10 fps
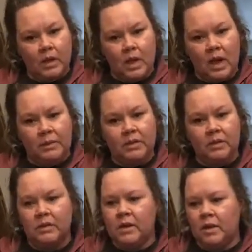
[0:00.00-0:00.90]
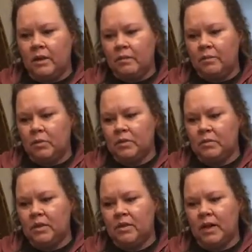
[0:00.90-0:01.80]
I'm just going to sit here and pull some of
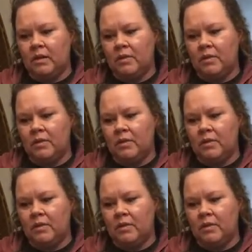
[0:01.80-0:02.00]
this out.